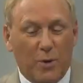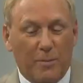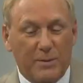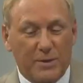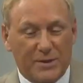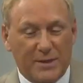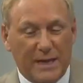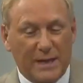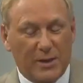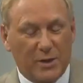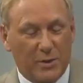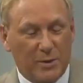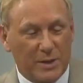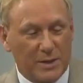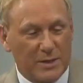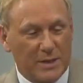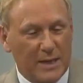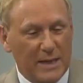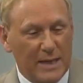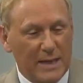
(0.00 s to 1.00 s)
up in St.
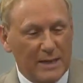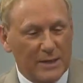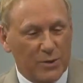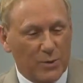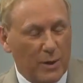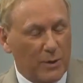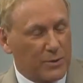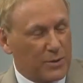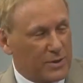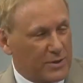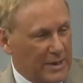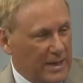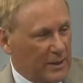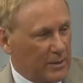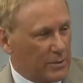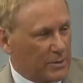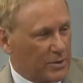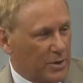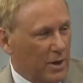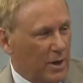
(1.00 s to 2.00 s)
Louis, so I was a St.
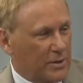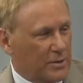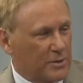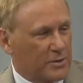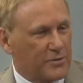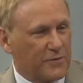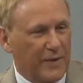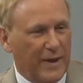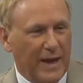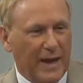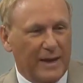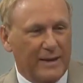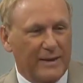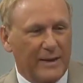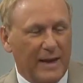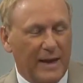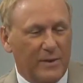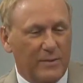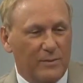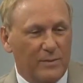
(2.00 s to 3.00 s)
Louis Cardinals
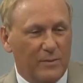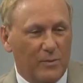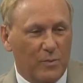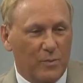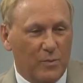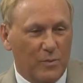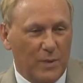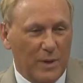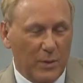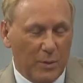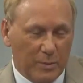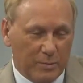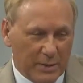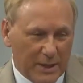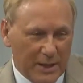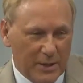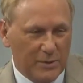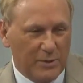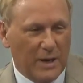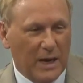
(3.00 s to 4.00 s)
fan, and we would
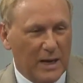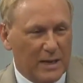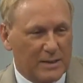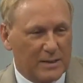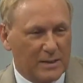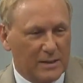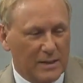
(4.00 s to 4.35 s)
play you guys a